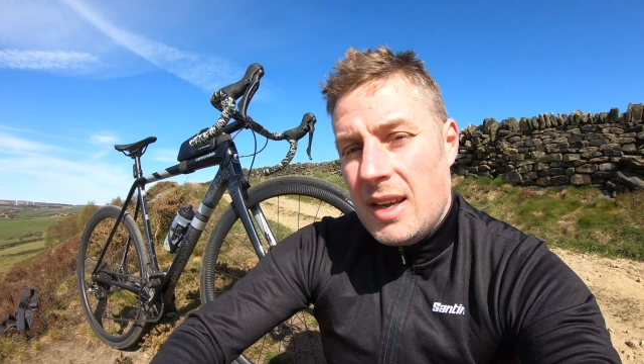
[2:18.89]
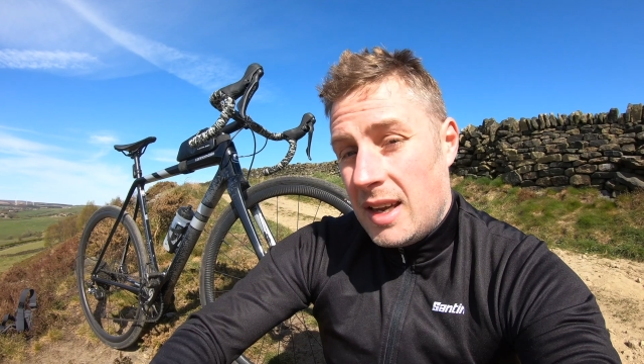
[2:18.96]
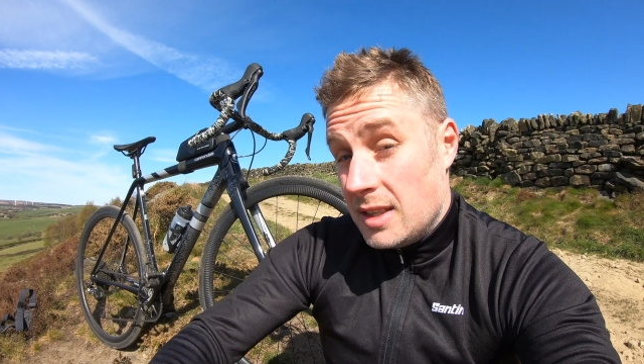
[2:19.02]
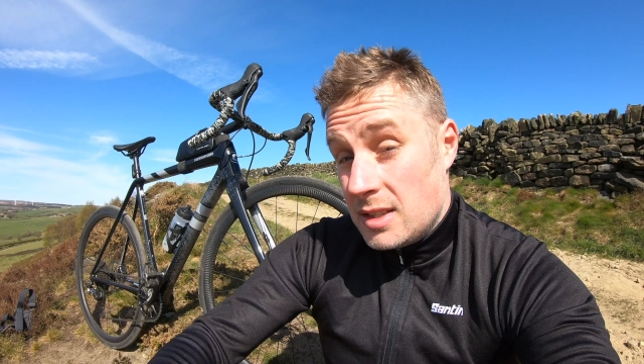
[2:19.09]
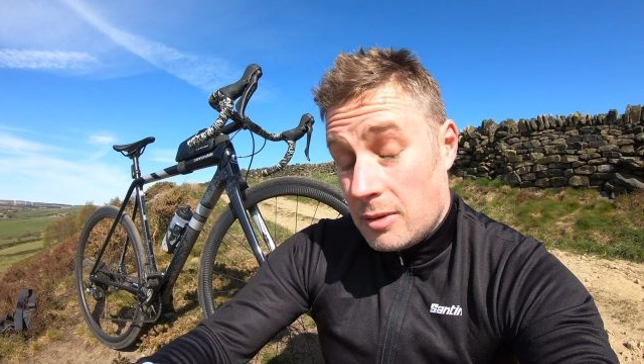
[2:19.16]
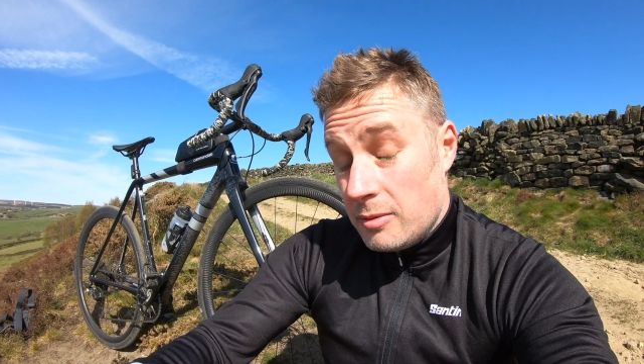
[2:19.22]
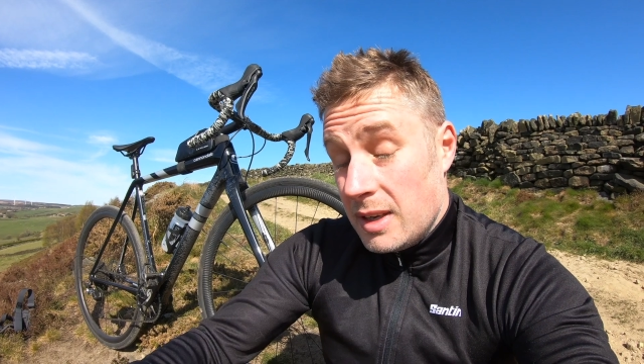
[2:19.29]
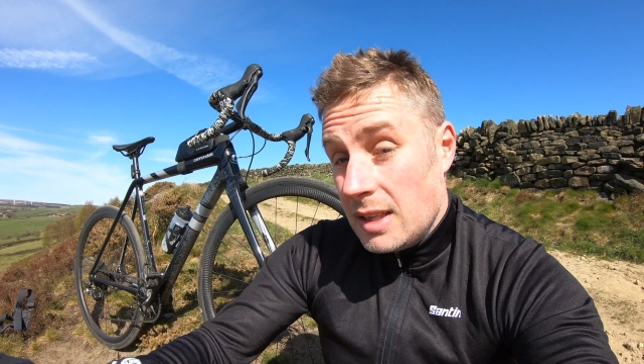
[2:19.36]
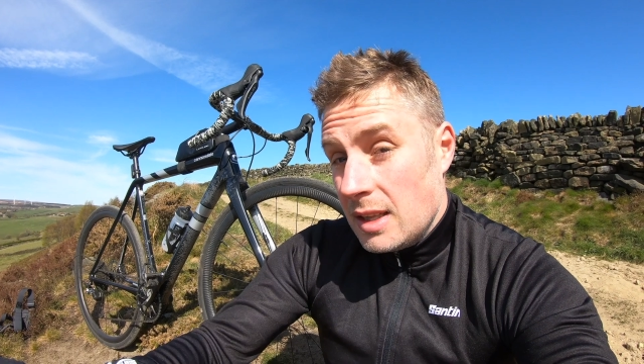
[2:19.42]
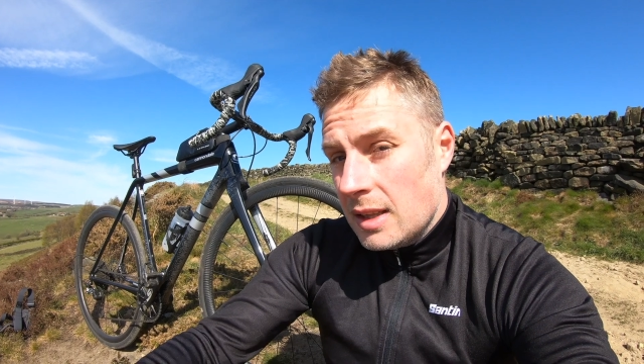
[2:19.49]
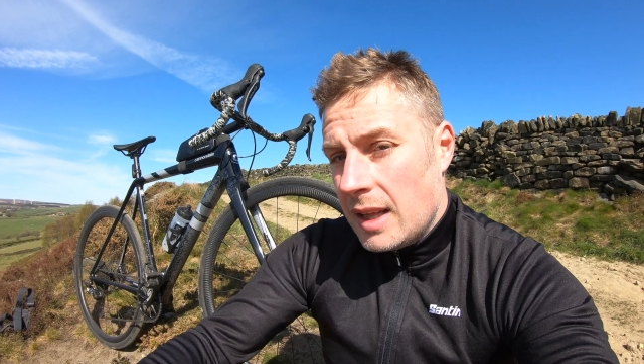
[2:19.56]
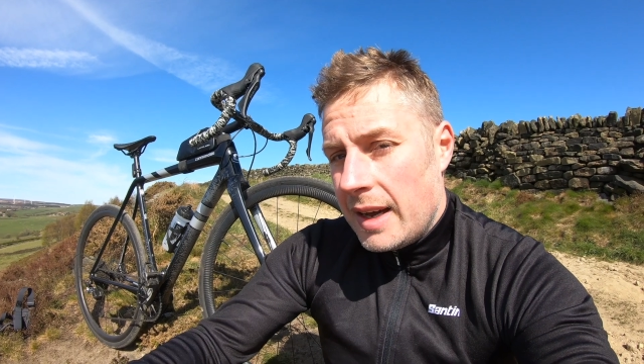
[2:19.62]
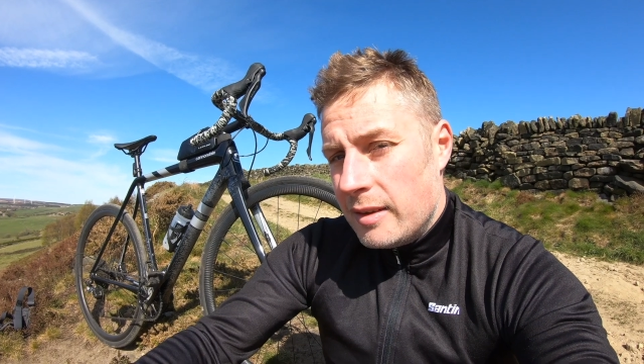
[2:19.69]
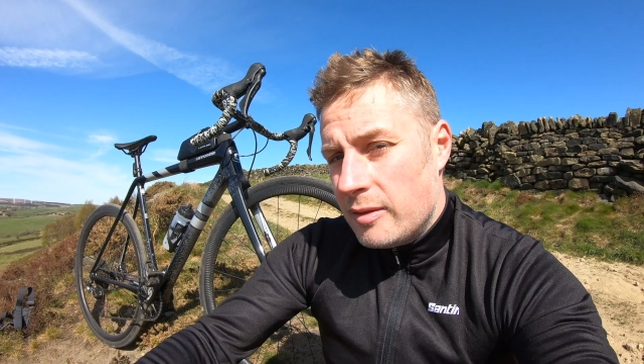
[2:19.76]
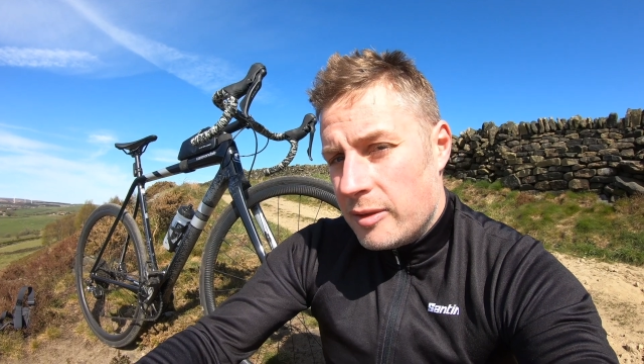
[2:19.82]
It's a really
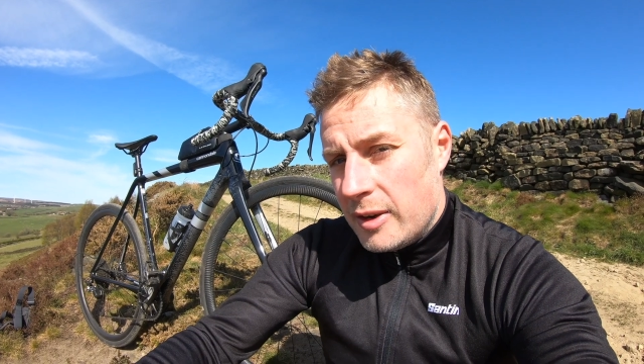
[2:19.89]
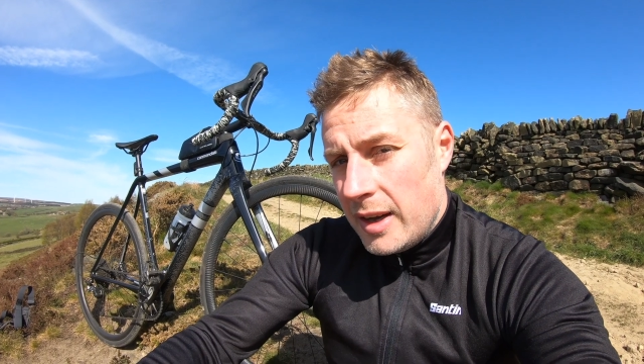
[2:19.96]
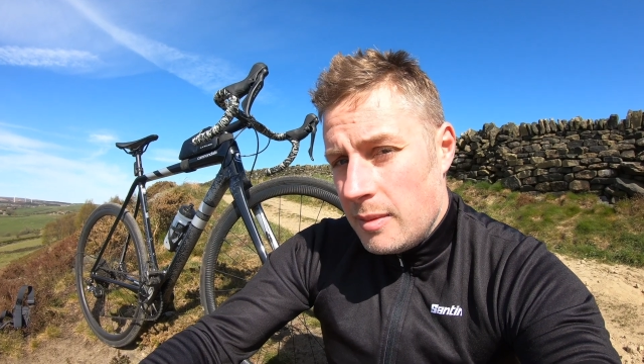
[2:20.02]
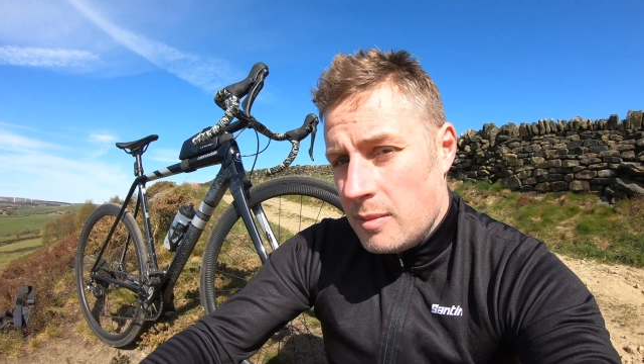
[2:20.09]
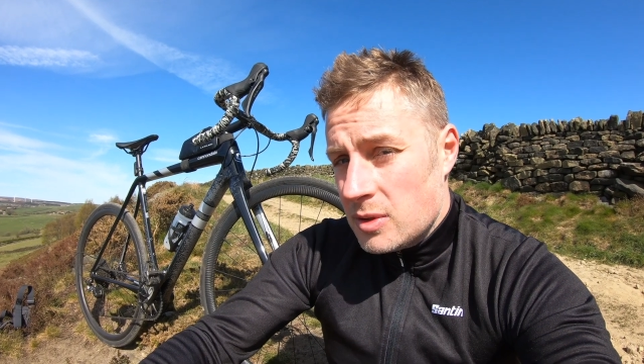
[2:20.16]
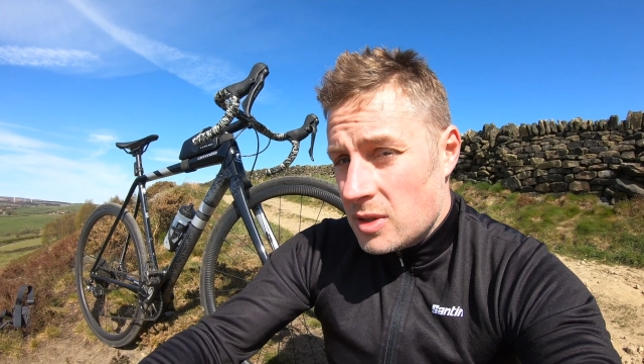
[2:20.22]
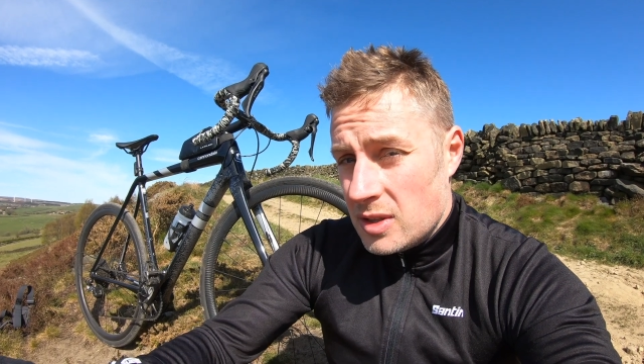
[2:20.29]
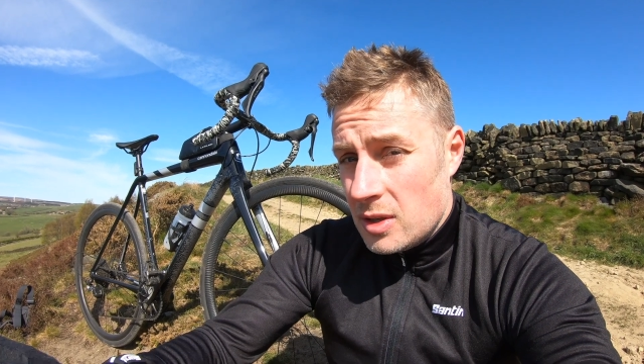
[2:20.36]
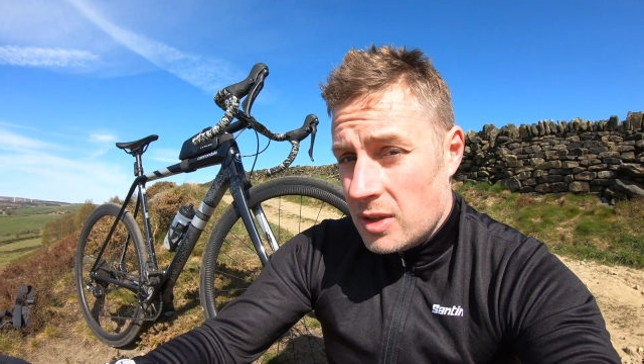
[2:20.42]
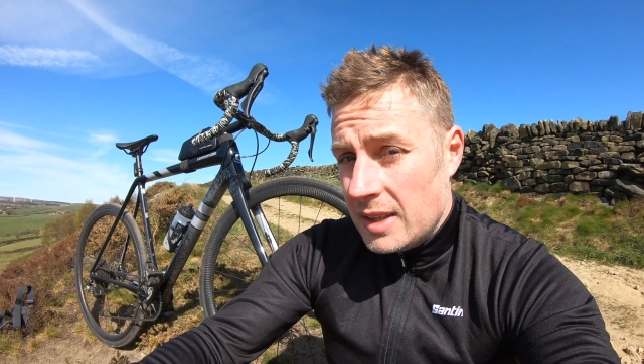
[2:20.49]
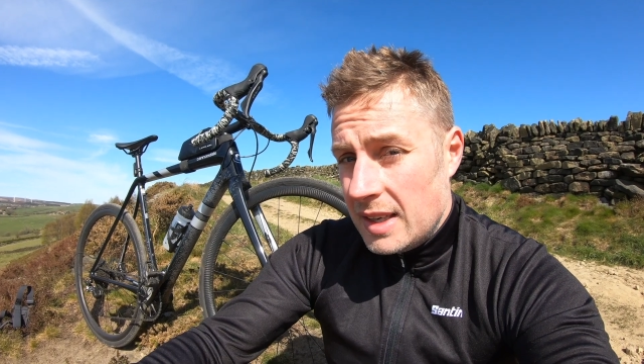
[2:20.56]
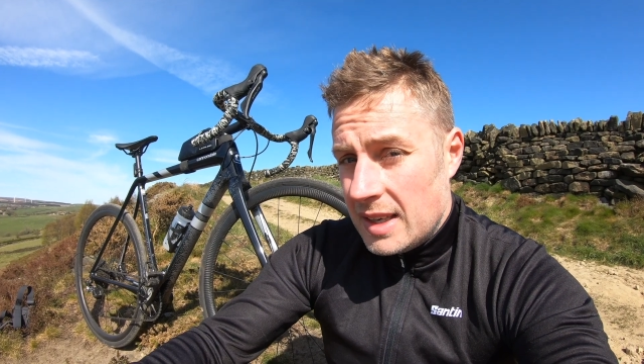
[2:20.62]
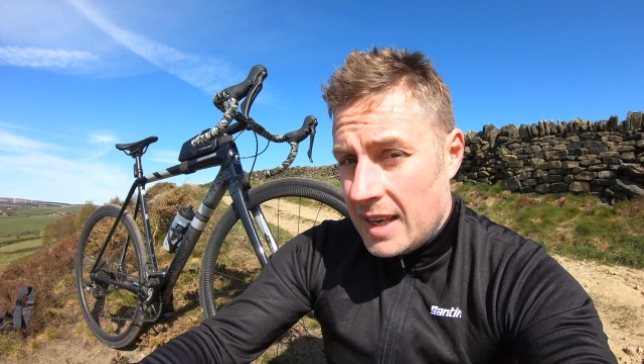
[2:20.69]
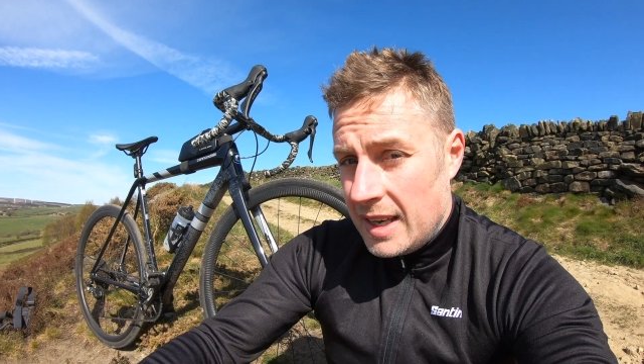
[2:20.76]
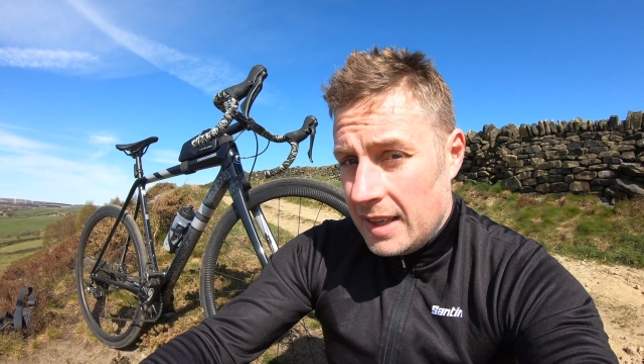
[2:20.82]
light frame, so it's
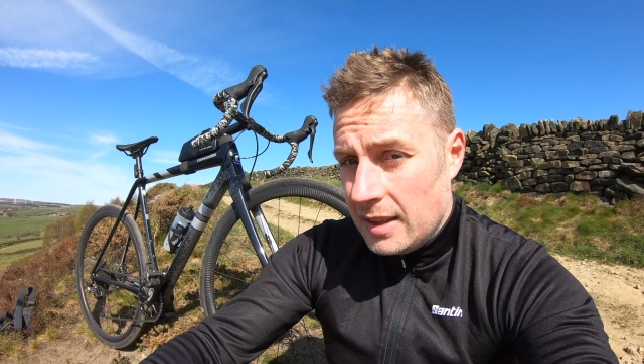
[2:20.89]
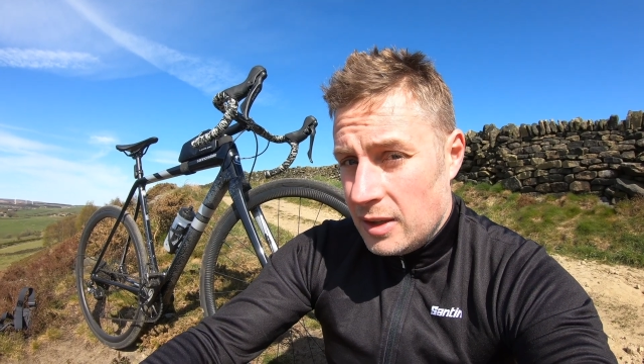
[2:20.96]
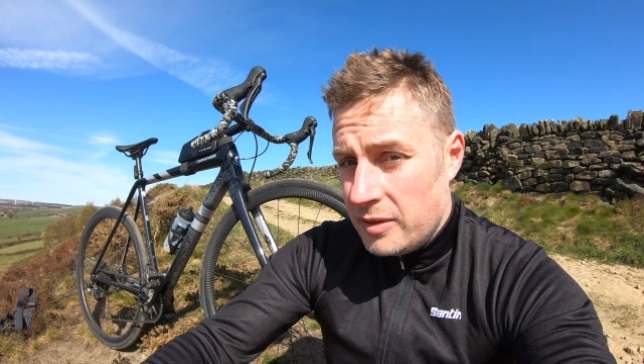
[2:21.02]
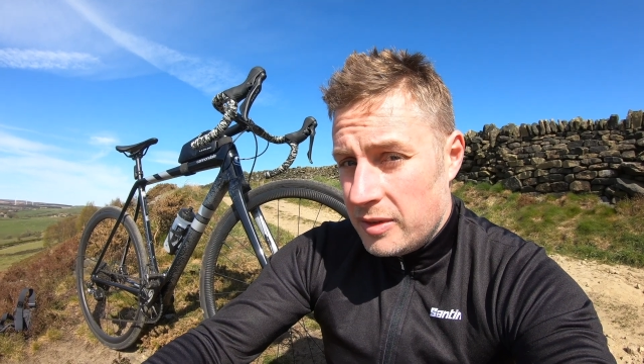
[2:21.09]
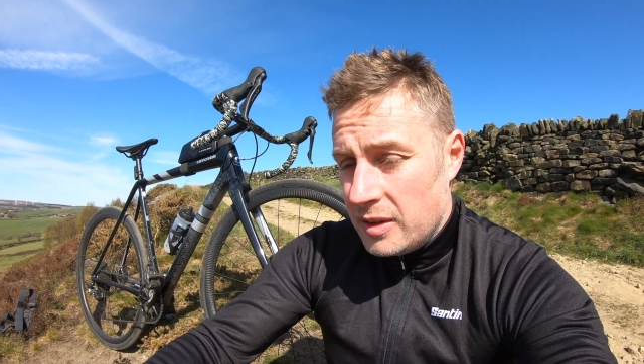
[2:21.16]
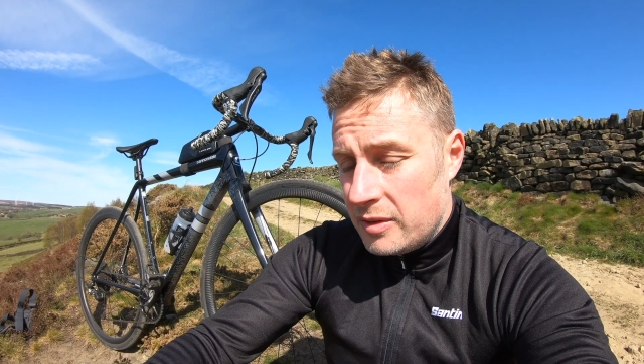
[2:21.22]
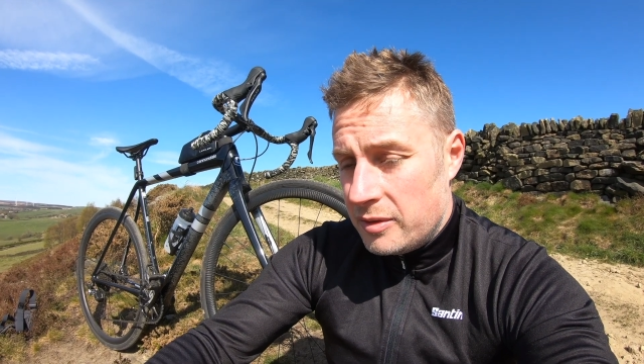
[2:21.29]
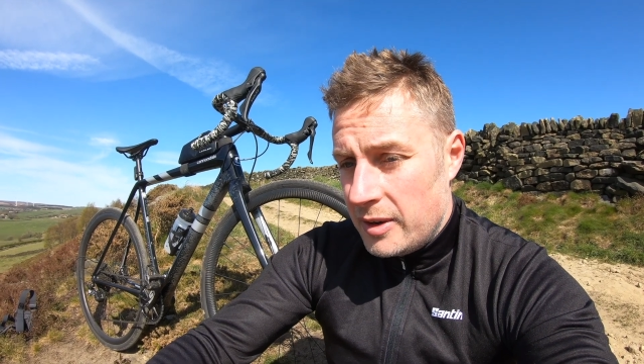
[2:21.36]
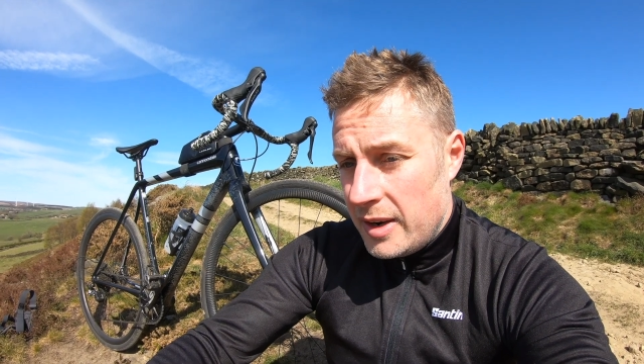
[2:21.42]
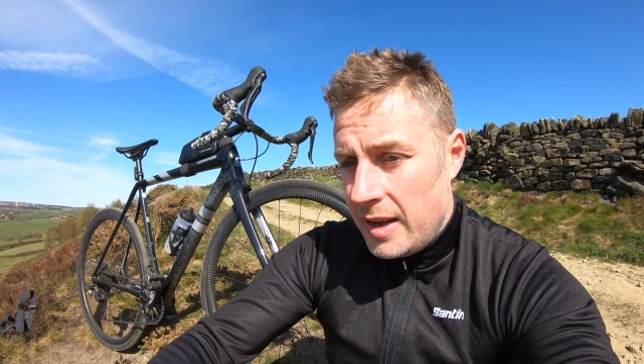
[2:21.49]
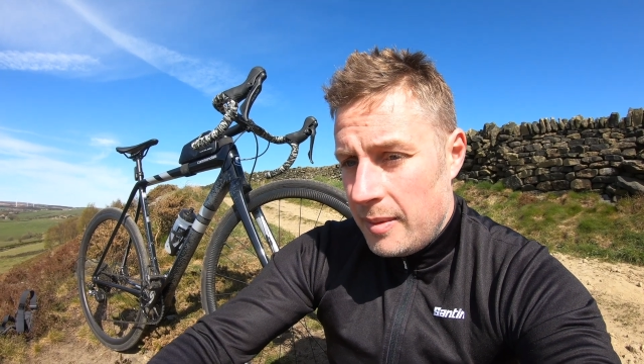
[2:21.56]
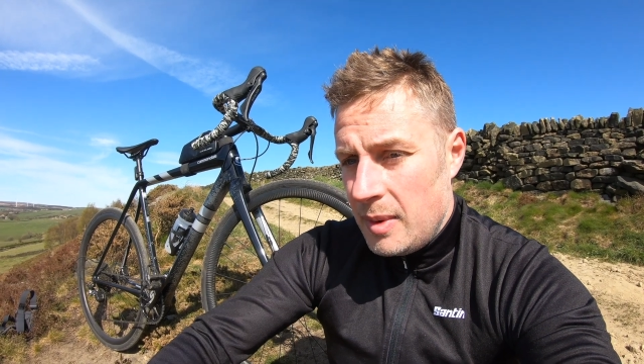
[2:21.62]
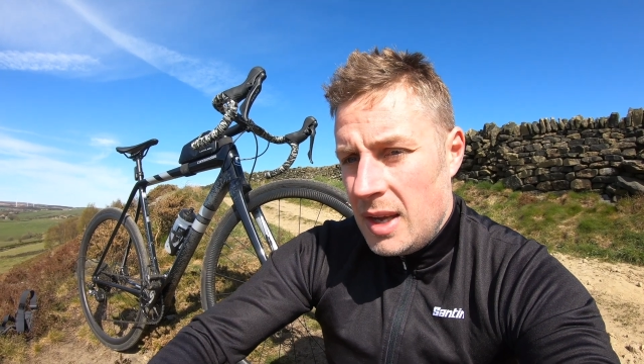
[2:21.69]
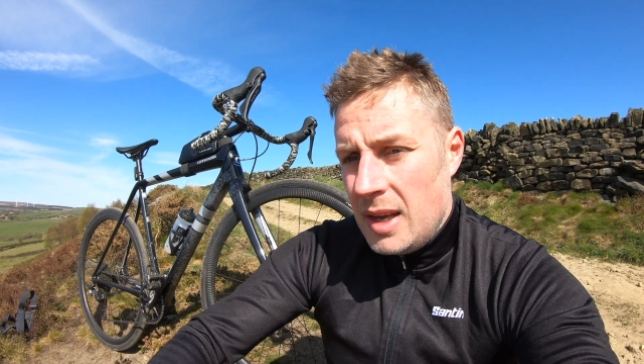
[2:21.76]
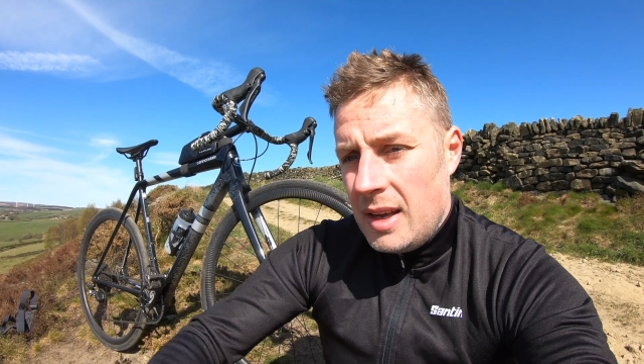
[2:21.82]
only 1 kilo for the
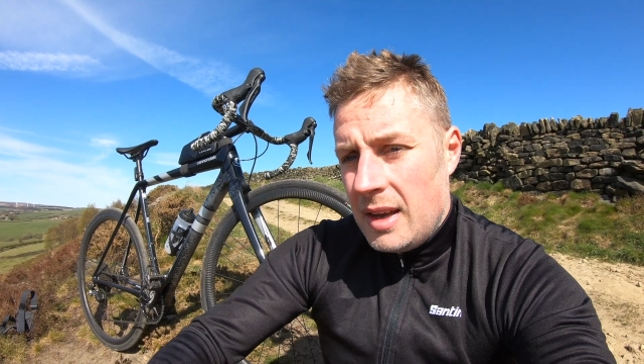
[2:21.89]
frame,